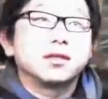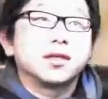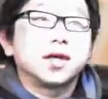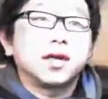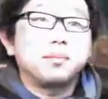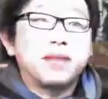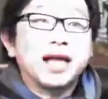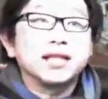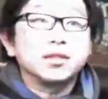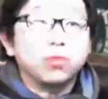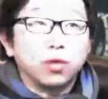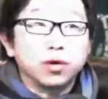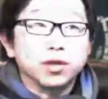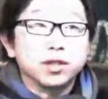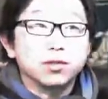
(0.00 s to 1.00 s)

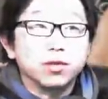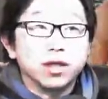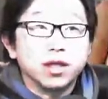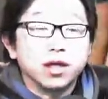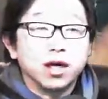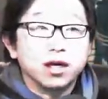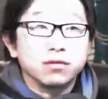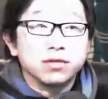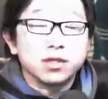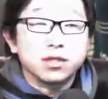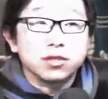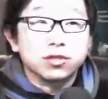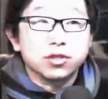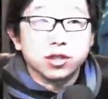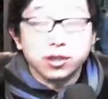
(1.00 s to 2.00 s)
patchworks with a lot of
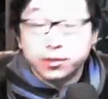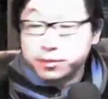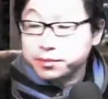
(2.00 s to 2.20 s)
stitching.